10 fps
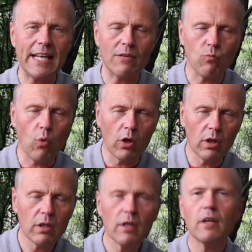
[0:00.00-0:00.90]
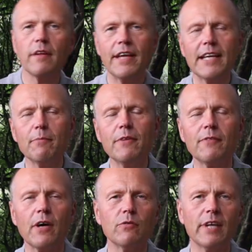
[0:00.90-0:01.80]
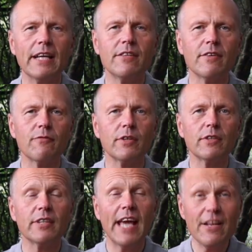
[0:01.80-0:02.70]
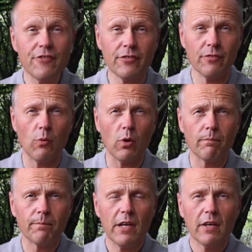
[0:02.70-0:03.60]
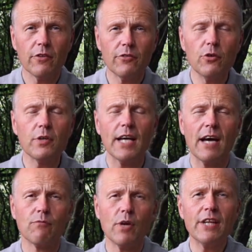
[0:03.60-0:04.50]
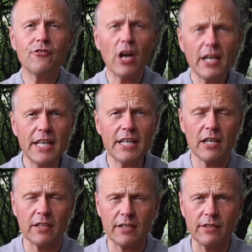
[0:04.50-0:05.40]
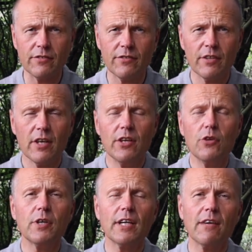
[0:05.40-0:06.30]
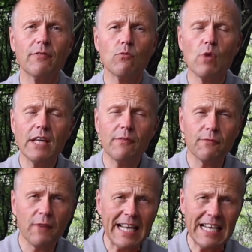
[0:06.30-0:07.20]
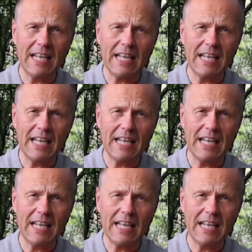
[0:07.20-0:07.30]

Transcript: in wool, they can be found in different gauges of wool. So you can have really chunky cardigans, you can have really fine